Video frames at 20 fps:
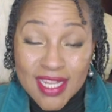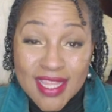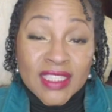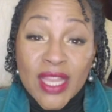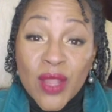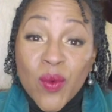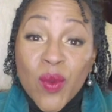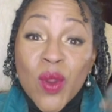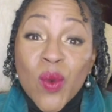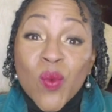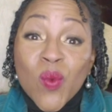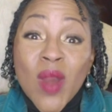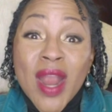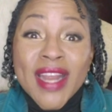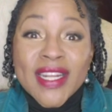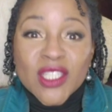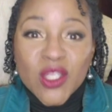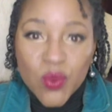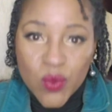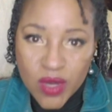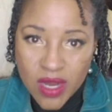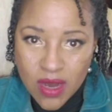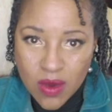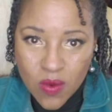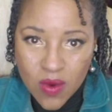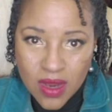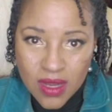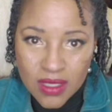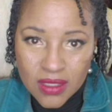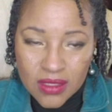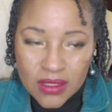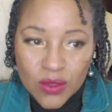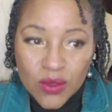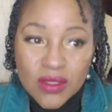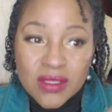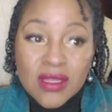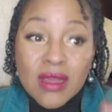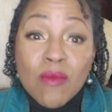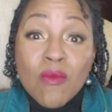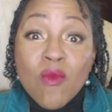They went right to where it was. So
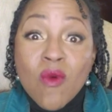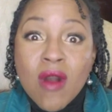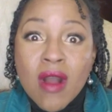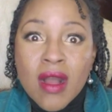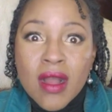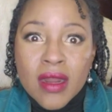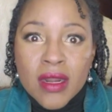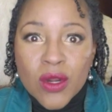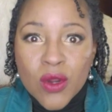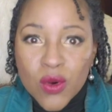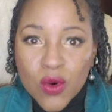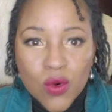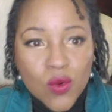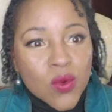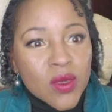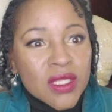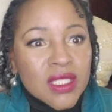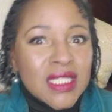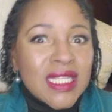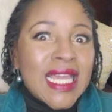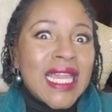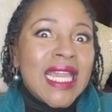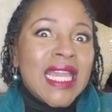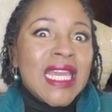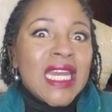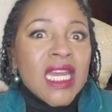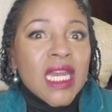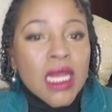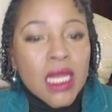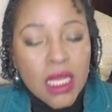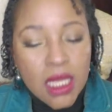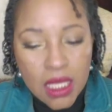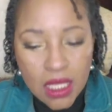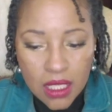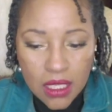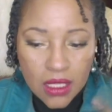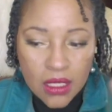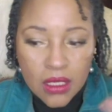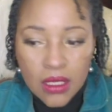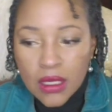someone who was in
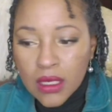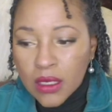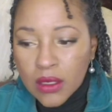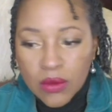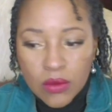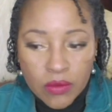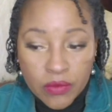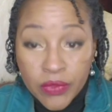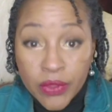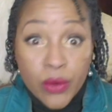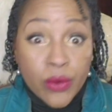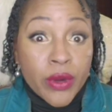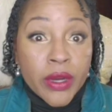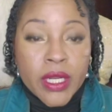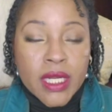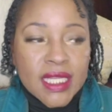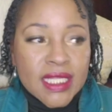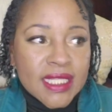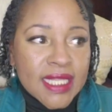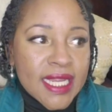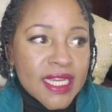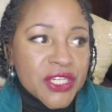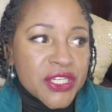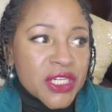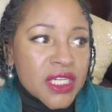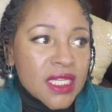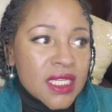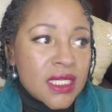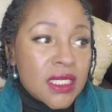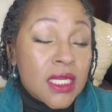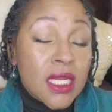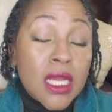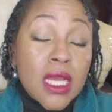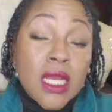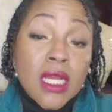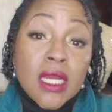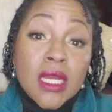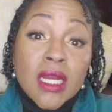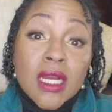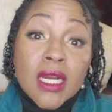the organization
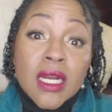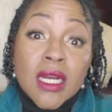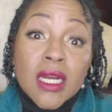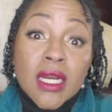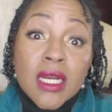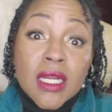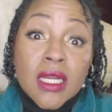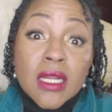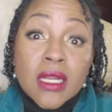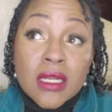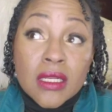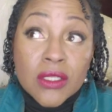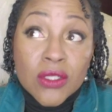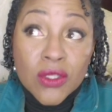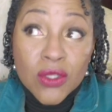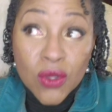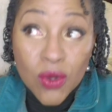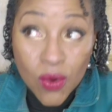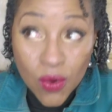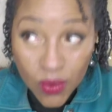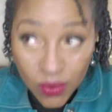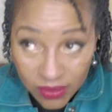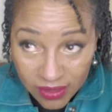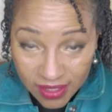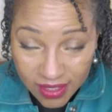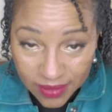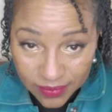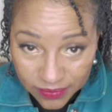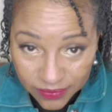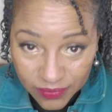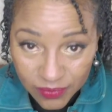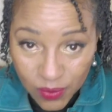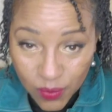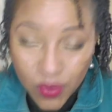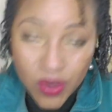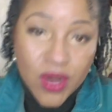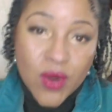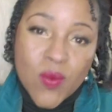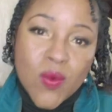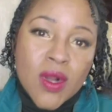told them
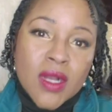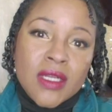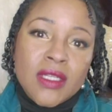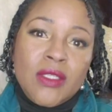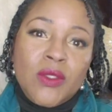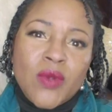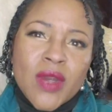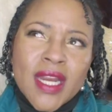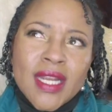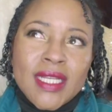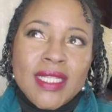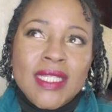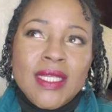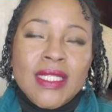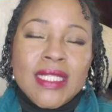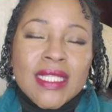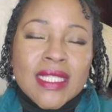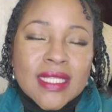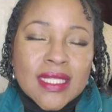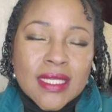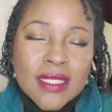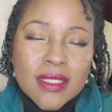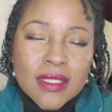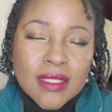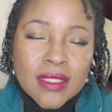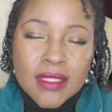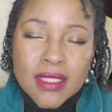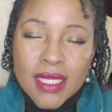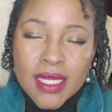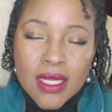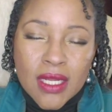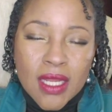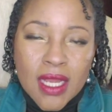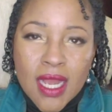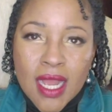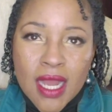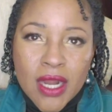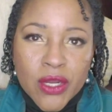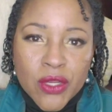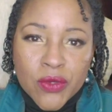where it was, right? Because it's sealed. Like,
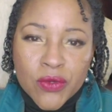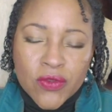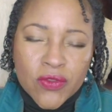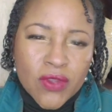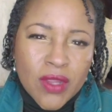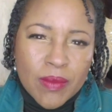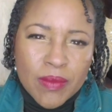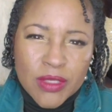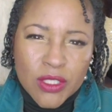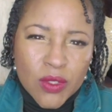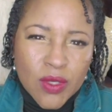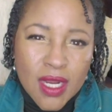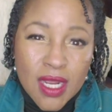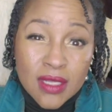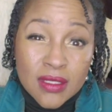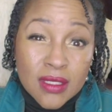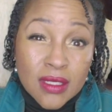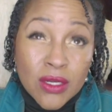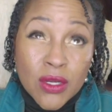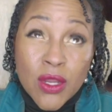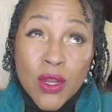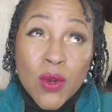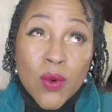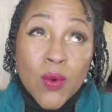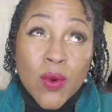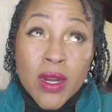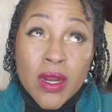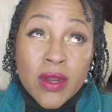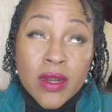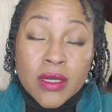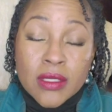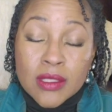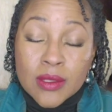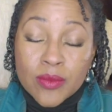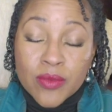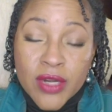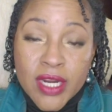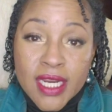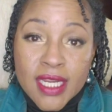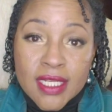how do you just come into a house and know where to
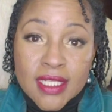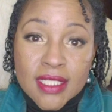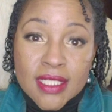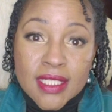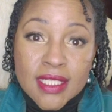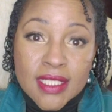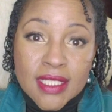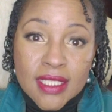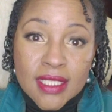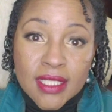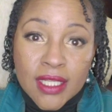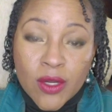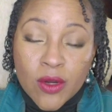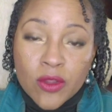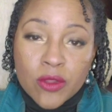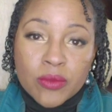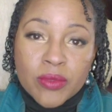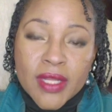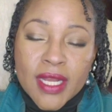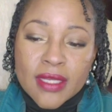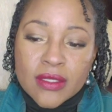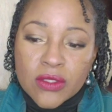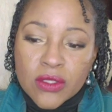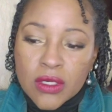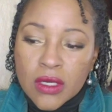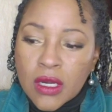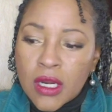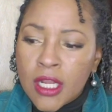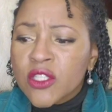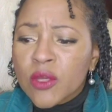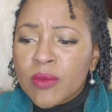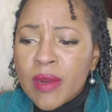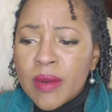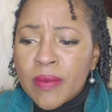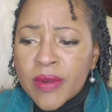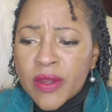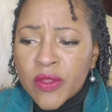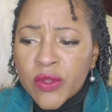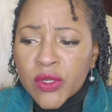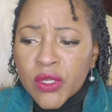break into the ceiling or the plaster? So my
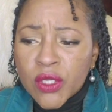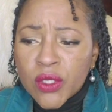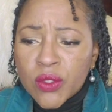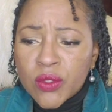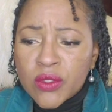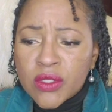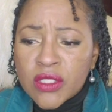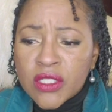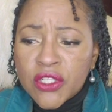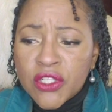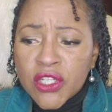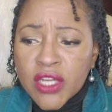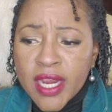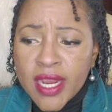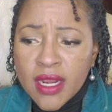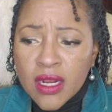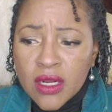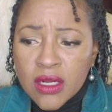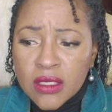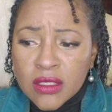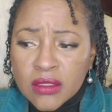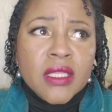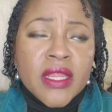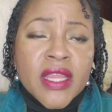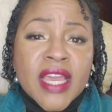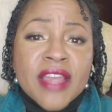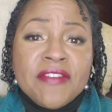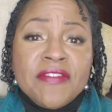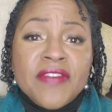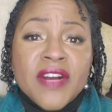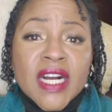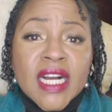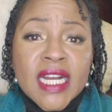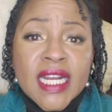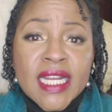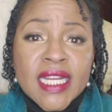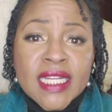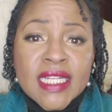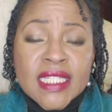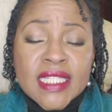brother goes to jail. They
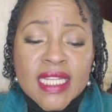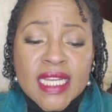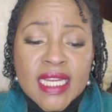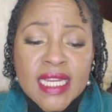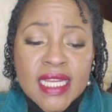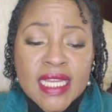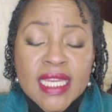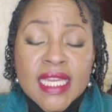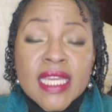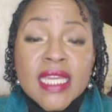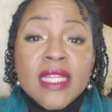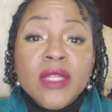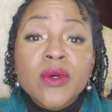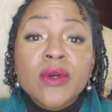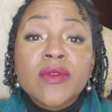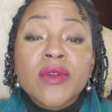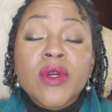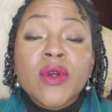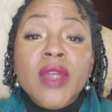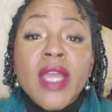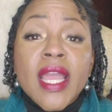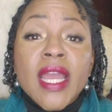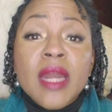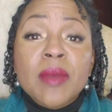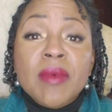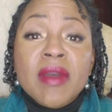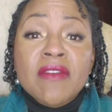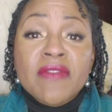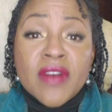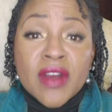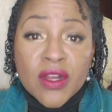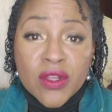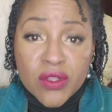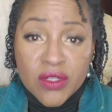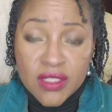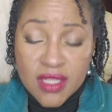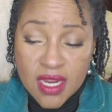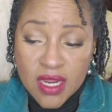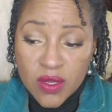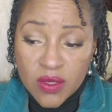find a kilo of cocaine at my
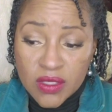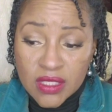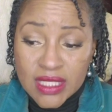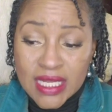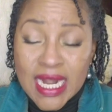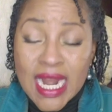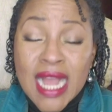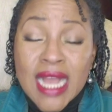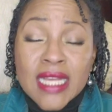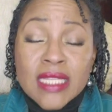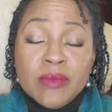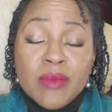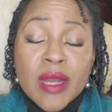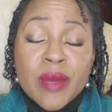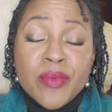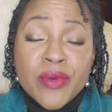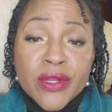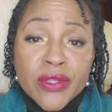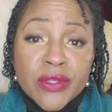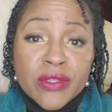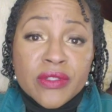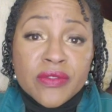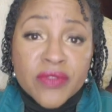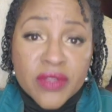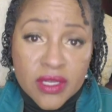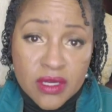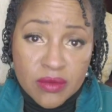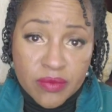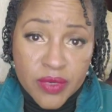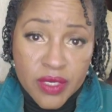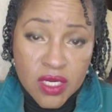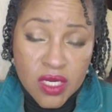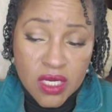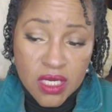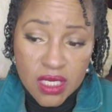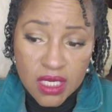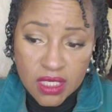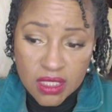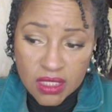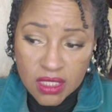father's house that has my brother's fingerprint
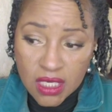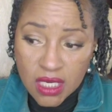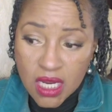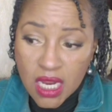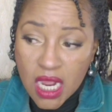on it.